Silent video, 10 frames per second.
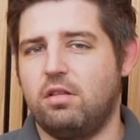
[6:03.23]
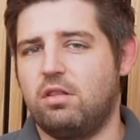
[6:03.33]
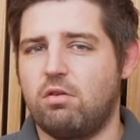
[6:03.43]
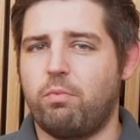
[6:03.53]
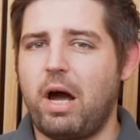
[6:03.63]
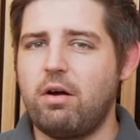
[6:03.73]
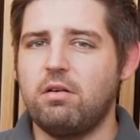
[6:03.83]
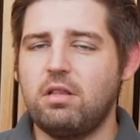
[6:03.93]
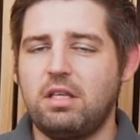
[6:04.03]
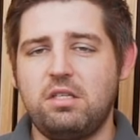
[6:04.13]
The router
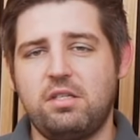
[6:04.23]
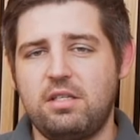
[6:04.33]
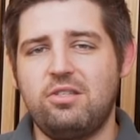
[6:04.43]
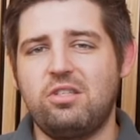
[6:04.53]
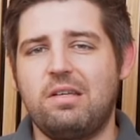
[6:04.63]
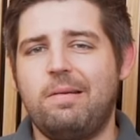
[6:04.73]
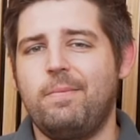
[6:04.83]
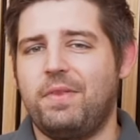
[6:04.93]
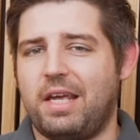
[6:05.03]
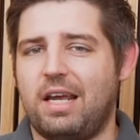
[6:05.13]
listens
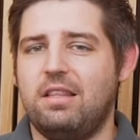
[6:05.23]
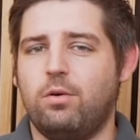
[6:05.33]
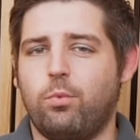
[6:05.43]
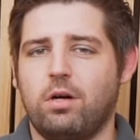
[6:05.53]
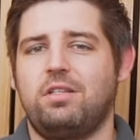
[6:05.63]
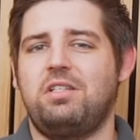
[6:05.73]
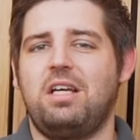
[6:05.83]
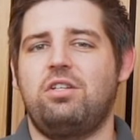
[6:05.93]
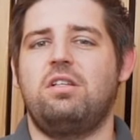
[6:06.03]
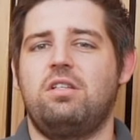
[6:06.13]
and the
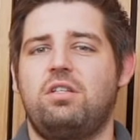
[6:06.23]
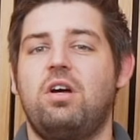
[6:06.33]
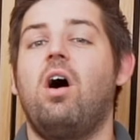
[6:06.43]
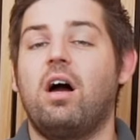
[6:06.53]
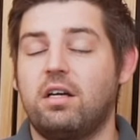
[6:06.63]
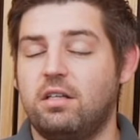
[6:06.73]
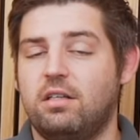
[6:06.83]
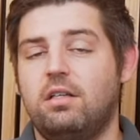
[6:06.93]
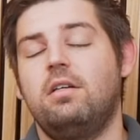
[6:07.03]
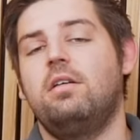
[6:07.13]
workstations talk.
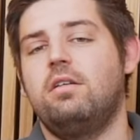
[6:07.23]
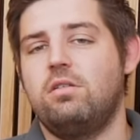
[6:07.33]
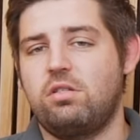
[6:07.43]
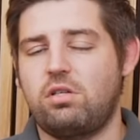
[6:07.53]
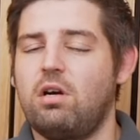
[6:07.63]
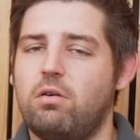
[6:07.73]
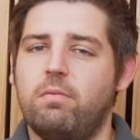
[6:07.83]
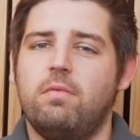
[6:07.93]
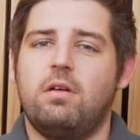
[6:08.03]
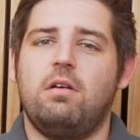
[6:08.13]
So
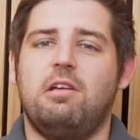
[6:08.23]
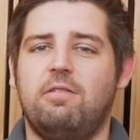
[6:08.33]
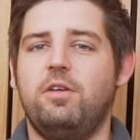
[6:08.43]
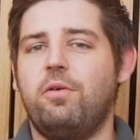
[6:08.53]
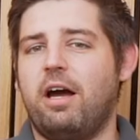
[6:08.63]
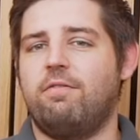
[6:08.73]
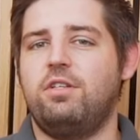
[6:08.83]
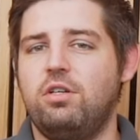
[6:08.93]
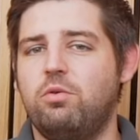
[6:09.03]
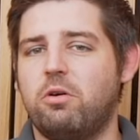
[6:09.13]
if you have
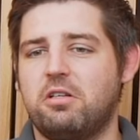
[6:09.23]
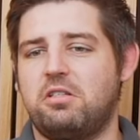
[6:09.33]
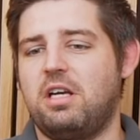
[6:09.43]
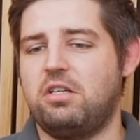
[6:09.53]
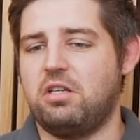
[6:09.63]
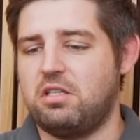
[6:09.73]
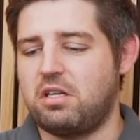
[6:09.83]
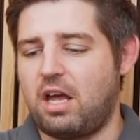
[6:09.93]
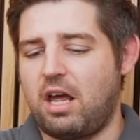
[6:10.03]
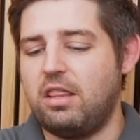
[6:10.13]
2 workstations
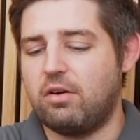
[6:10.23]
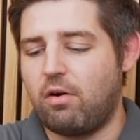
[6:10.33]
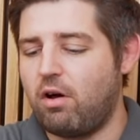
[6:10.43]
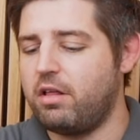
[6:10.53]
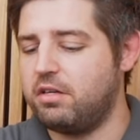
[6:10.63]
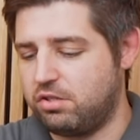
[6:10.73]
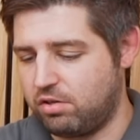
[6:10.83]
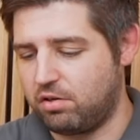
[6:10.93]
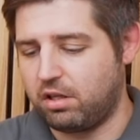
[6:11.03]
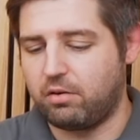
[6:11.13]
and they're all in a
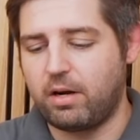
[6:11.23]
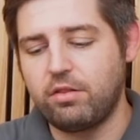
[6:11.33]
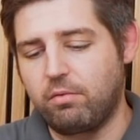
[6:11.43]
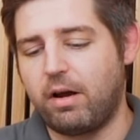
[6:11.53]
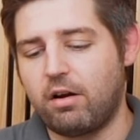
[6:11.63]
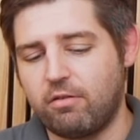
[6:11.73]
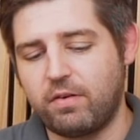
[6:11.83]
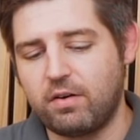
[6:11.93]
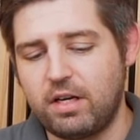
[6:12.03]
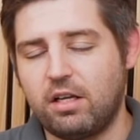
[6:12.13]
circle around the router
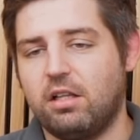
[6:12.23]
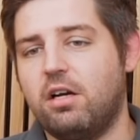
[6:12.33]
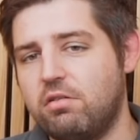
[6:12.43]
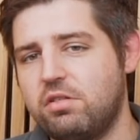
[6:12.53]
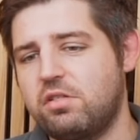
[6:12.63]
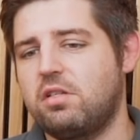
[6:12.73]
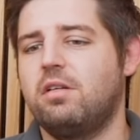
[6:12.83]
very close,